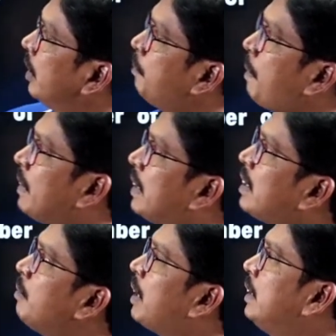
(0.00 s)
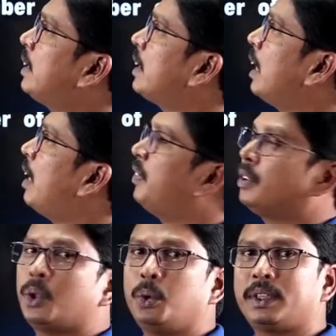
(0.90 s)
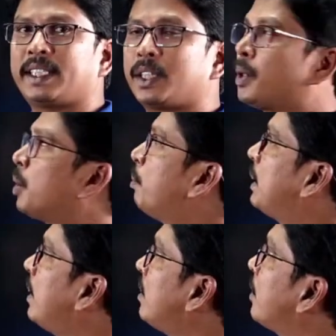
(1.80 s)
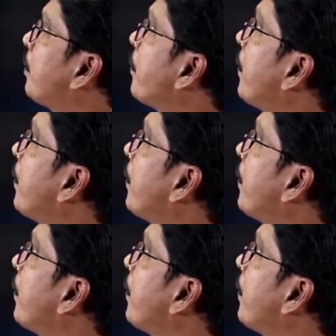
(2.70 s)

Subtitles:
A power system consisting of 262 buses,